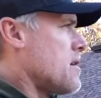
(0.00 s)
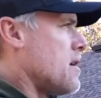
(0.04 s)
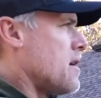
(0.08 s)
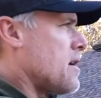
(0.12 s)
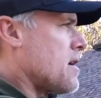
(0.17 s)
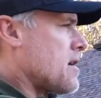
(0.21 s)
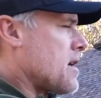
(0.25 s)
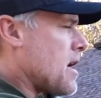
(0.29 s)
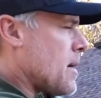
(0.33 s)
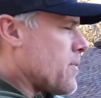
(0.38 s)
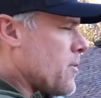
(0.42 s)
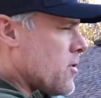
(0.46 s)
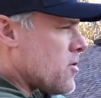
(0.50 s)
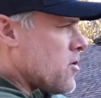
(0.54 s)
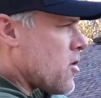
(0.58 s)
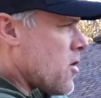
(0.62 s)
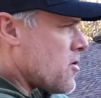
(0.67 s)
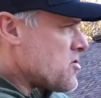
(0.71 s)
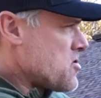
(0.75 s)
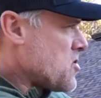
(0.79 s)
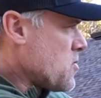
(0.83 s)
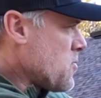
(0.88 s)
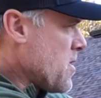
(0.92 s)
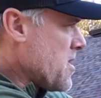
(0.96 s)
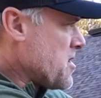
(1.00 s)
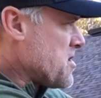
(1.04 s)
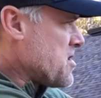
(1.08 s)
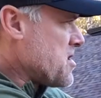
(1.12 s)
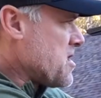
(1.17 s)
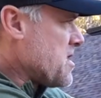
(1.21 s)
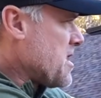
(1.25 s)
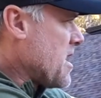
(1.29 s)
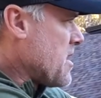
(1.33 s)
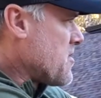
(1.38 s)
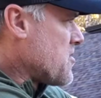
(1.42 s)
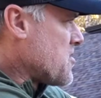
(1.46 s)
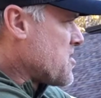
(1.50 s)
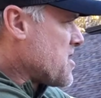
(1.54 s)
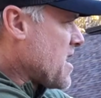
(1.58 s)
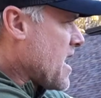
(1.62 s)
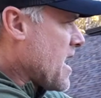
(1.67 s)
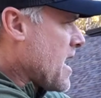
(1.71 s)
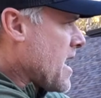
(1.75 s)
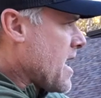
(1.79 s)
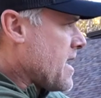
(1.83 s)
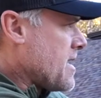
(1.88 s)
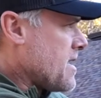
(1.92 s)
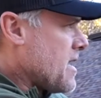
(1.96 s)
a couple larger wrenches on the other
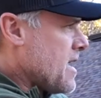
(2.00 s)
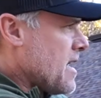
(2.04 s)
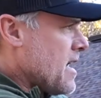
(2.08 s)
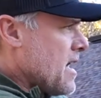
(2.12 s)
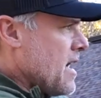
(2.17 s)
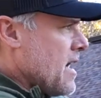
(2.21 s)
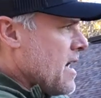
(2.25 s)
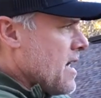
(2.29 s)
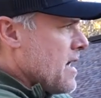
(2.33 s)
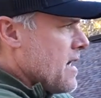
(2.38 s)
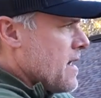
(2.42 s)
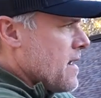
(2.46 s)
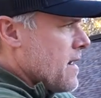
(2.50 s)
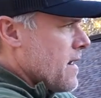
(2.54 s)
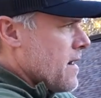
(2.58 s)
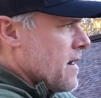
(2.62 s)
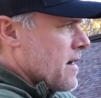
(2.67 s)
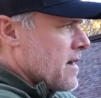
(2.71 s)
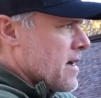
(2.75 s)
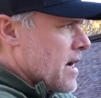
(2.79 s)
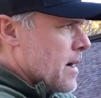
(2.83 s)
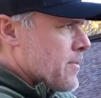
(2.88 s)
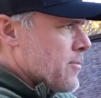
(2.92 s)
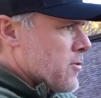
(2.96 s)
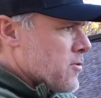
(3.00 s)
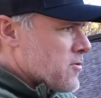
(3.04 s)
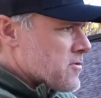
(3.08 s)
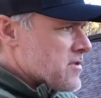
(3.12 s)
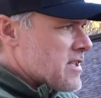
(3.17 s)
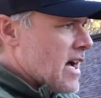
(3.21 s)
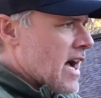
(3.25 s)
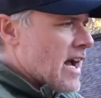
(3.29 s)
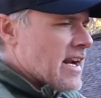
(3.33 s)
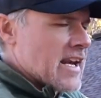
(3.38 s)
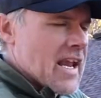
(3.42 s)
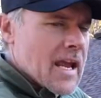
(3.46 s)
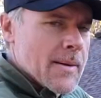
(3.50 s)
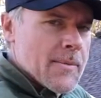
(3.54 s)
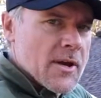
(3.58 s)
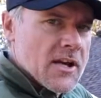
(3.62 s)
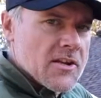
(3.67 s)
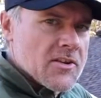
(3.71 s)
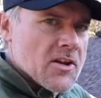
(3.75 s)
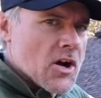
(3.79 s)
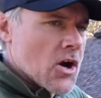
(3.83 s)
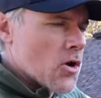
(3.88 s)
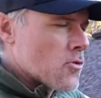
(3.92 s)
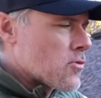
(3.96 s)
side, a couple
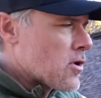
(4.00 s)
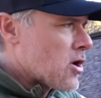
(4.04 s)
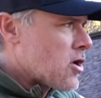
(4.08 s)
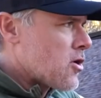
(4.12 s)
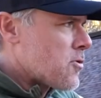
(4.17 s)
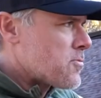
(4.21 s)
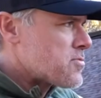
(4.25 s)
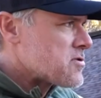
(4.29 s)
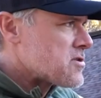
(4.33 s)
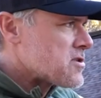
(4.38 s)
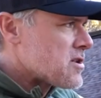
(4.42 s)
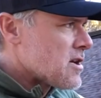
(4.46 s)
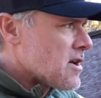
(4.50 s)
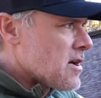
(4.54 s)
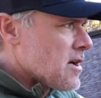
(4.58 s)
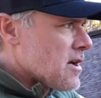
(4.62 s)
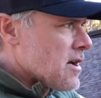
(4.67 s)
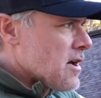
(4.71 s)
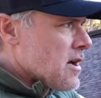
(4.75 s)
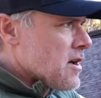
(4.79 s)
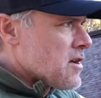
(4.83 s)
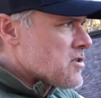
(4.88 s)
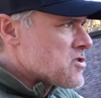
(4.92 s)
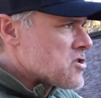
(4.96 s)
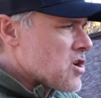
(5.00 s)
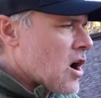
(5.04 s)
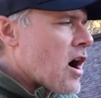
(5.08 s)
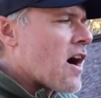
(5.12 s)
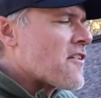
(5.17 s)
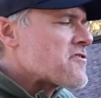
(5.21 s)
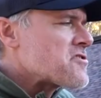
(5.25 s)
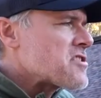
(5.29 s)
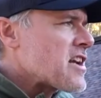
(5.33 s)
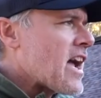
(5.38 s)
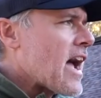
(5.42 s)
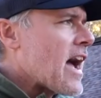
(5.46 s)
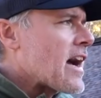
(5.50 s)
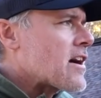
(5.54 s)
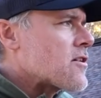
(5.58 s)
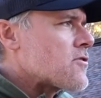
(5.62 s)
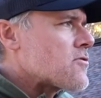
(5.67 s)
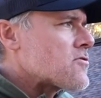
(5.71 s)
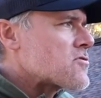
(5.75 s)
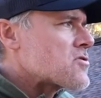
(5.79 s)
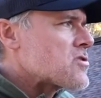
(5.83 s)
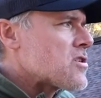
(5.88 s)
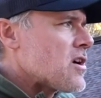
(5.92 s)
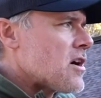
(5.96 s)
dynamic tow ropes, soft
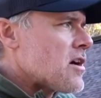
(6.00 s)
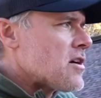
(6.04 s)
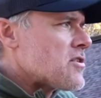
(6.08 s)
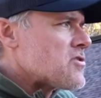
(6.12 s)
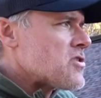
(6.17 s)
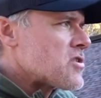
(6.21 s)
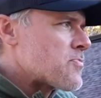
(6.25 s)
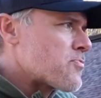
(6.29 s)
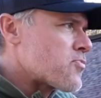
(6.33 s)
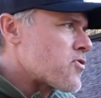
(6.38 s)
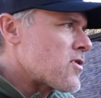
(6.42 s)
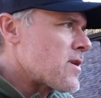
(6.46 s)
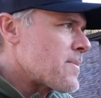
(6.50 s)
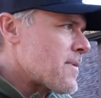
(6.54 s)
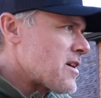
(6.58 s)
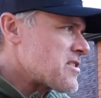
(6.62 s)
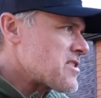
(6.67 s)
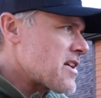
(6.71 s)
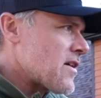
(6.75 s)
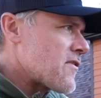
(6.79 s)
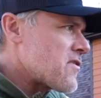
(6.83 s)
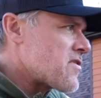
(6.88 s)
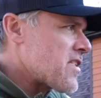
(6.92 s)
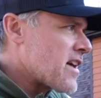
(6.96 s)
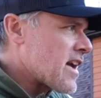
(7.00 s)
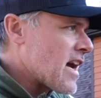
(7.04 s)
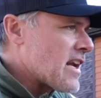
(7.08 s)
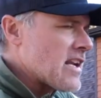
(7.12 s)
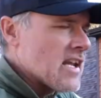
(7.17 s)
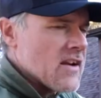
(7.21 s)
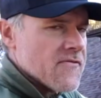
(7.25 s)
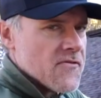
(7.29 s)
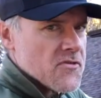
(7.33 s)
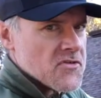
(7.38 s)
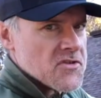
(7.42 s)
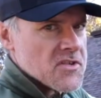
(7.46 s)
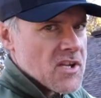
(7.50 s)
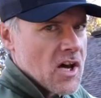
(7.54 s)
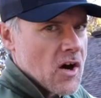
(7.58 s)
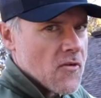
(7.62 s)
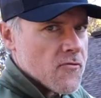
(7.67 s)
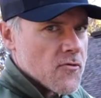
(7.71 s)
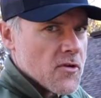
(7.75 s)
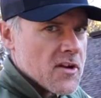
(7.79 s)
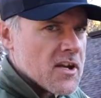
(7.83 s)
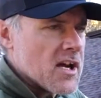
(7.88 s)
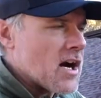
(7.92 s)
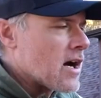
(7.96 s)
shackles, just pretty much everything I need for
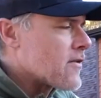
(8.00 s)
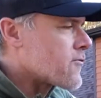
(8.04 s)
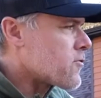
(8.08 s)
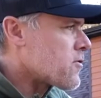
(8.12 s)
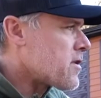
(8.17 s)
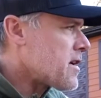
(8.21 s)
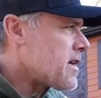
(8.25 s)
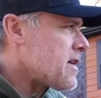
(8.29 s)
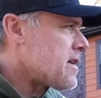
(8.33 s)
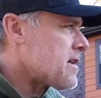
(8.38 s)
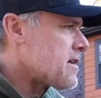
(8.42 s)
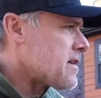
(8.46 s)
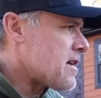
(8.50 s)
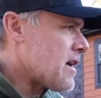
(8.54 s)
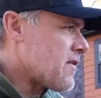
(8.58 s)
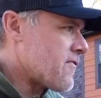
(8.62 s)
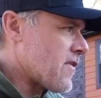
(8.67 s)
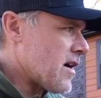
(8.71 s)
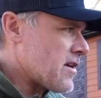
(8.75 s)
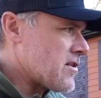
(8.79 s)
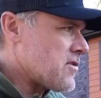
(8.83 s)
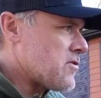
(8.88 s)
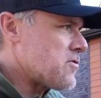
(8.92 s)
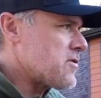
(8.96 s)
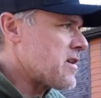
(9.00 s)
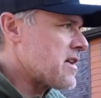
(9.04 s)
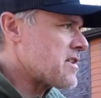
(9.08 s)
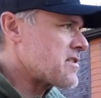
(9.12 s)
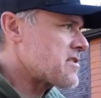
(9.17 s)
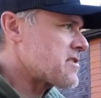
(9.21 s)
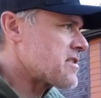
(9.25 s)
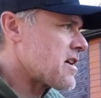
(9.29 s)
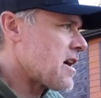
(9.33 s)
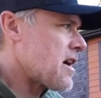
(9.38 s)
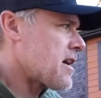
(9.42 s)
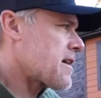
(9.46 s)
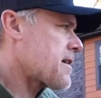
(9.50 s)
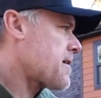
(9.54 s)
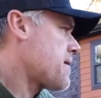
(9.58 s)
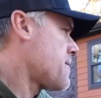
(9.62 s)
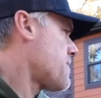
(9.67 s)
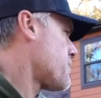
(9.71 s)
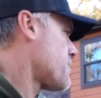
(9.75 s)
self-recovery if I do get stuck.